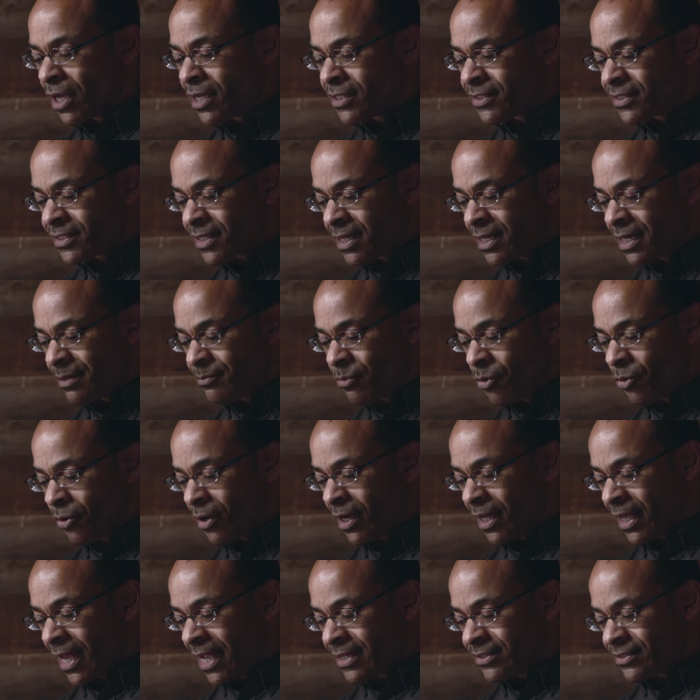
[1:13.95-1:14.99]
on Sunday
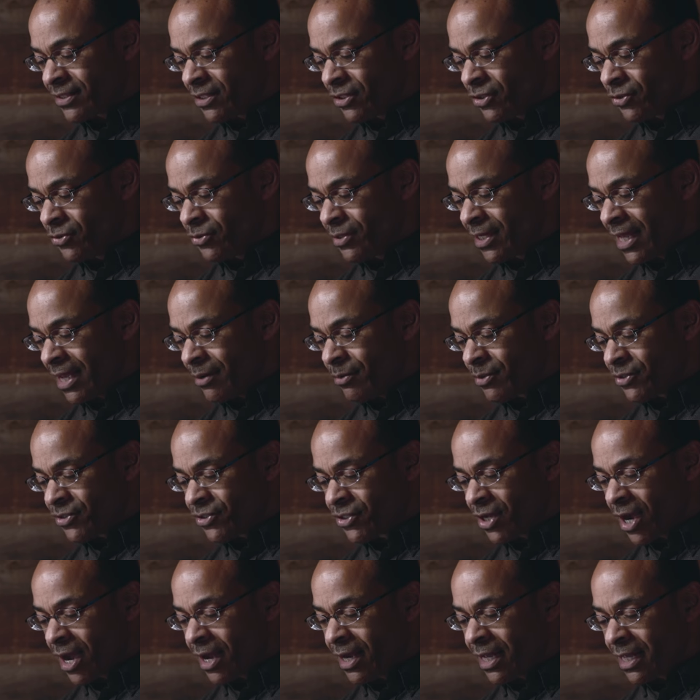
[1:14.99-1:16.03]
morning, as the new day was
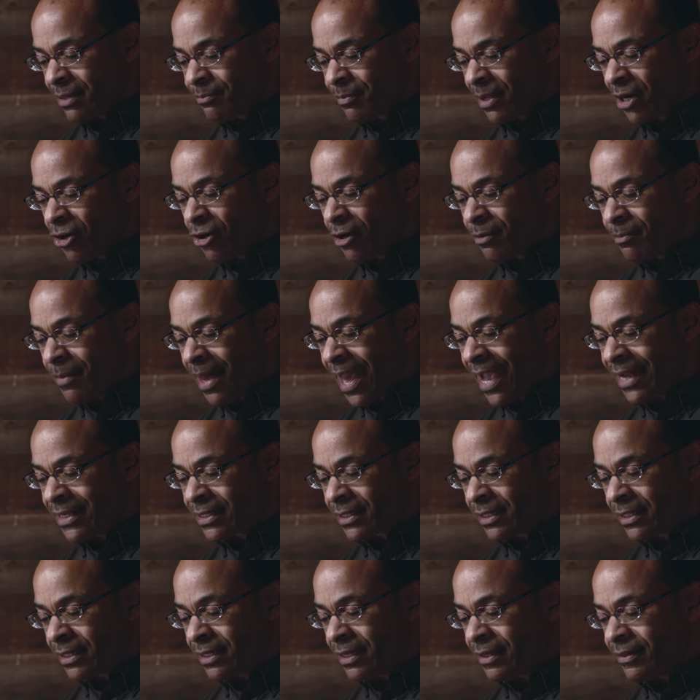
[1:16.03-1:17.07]
dawning, Mary
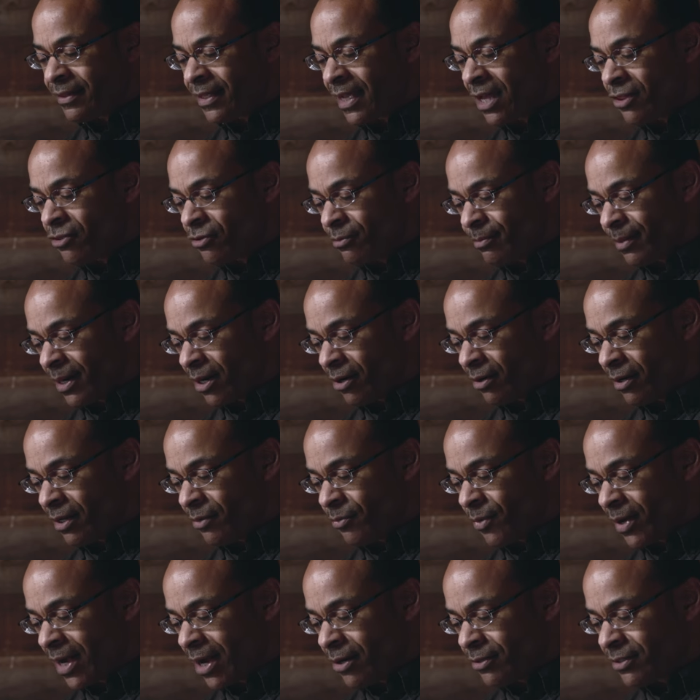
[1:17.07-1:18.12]
Magdalene and the other Mary
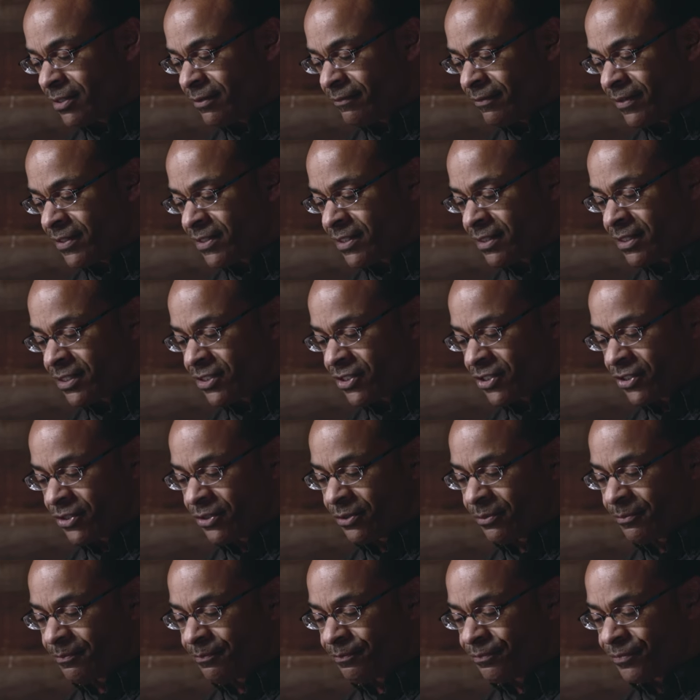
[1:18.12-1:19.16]
went out to visit the
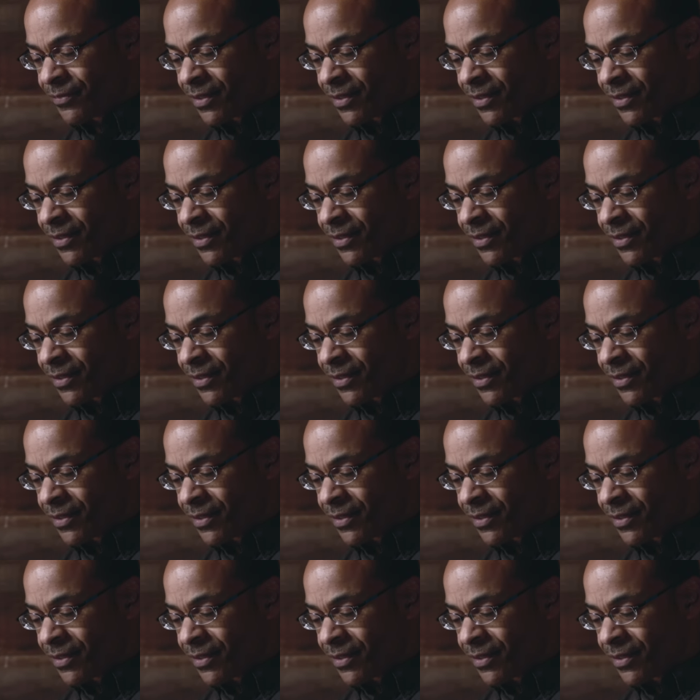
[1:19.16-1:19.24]
tomb.